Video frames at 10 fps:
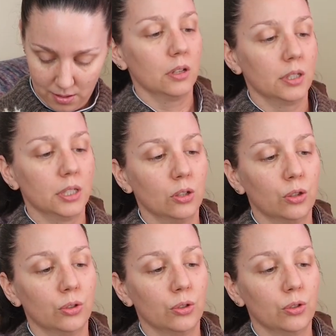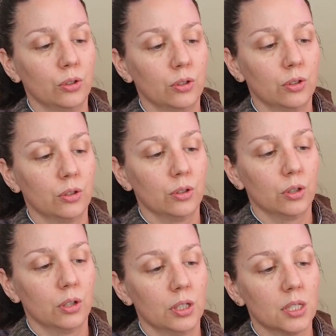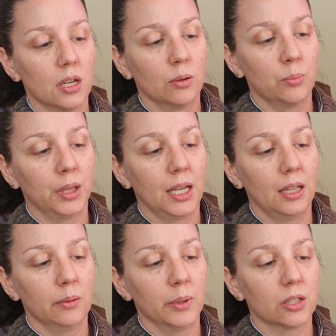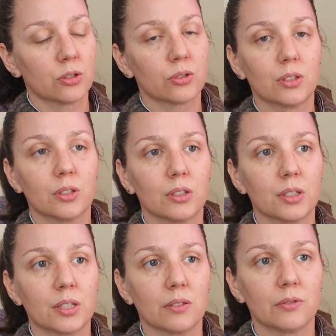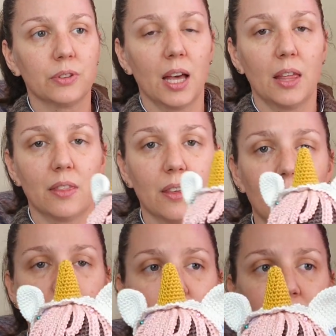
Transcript: I didn't glue it down completely, but it should sit flat there.